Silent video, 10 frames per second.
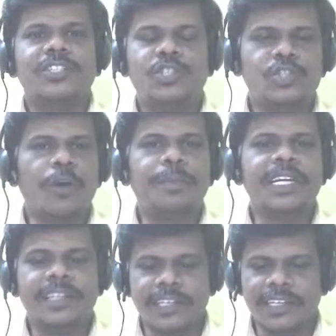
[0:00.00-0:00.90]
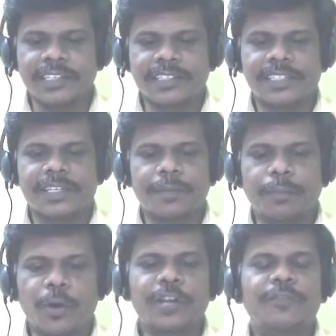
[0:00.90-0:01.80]
topic is
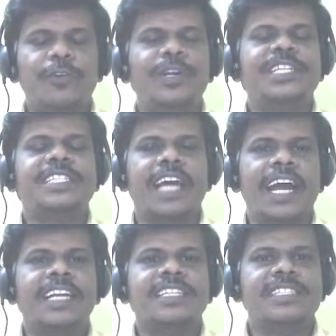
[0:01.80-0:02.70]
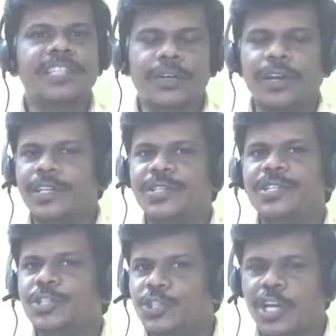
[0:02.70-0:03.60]
body fluids and circulation
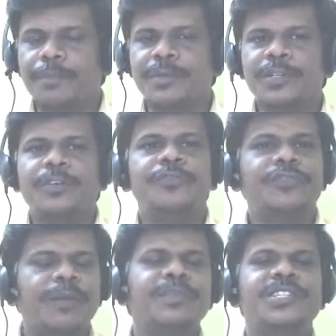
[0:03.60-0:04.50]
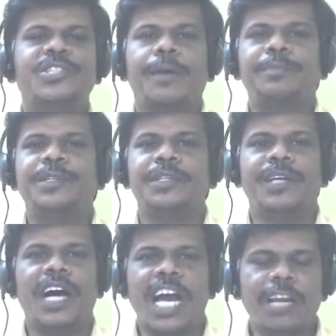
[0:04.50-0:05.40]
chapter. From this chapter
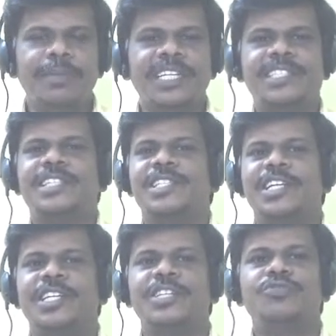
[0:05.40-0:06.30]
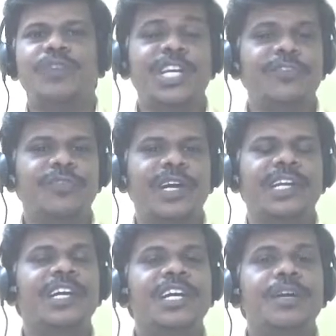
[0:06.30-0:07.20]
I'll be discussing 25
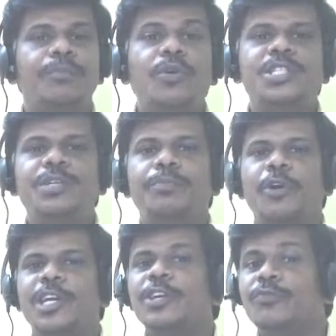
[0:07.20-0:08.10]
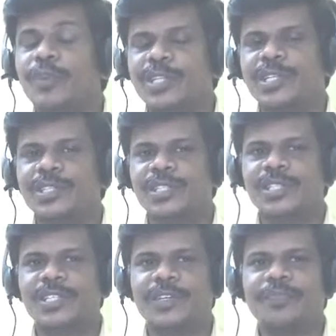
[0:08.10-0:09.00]
most important
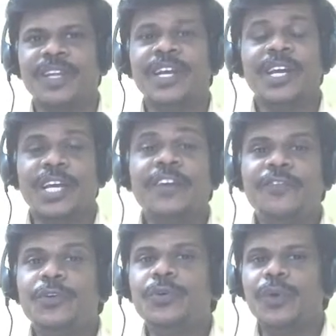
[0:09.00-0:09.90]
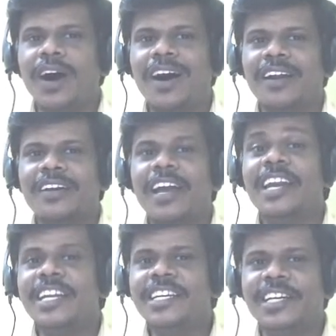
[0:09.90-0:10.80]
questions. If you are a
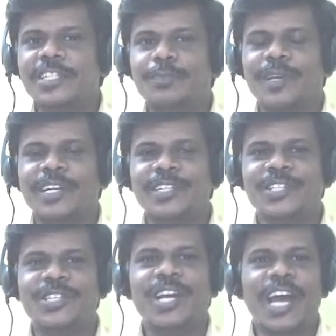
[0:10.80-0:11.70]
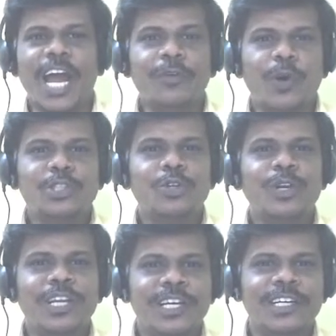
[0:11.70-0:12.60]
NEET aspirant and want to
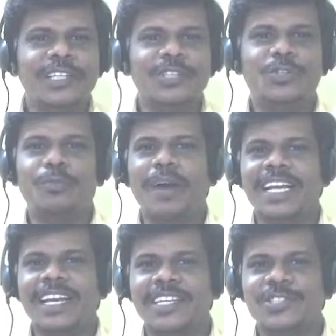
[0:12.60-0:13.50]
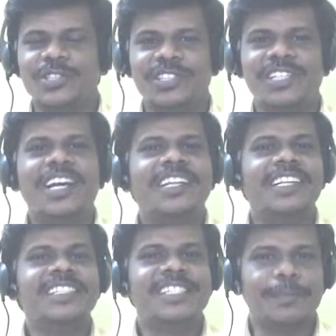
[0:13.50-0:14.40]
learn through my lectures, then
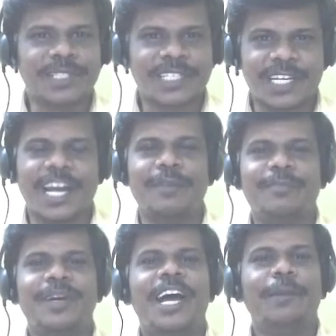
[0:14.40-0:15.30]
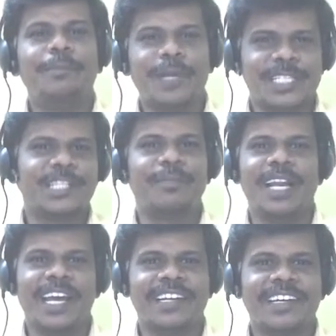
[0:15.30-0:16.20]
subscribe and press the bell
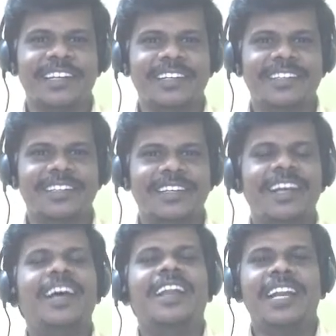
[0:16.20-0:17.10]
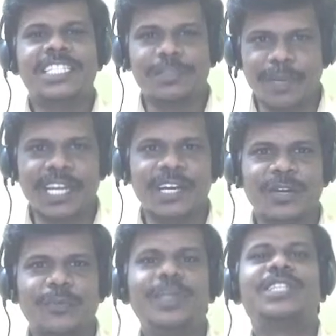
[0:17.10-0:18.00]
icon. Let's begin
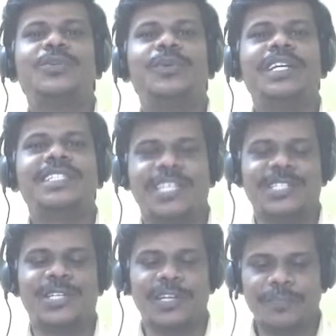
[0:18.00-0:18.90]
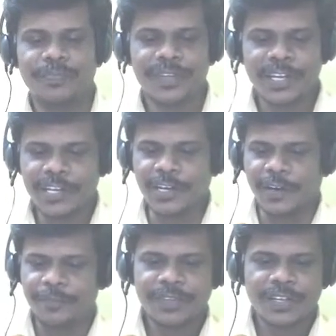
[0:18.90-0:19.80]
with today's session. Here,
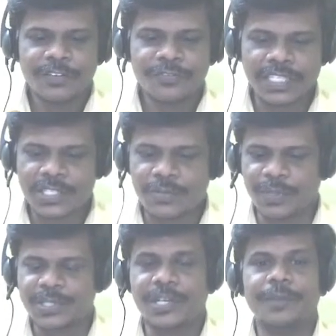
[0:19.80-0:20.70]
first question.